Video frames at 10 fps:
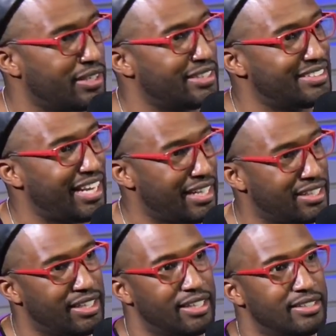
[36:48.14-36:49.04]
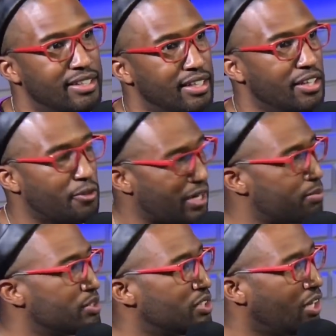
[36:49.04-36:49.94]
and Dana and Craig
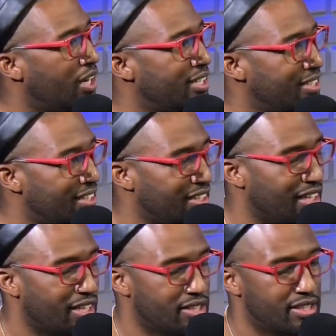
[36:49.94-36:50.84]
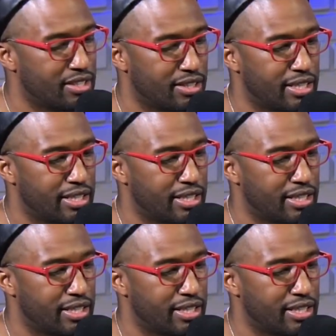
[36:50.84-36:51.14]
Brassard and a lot of the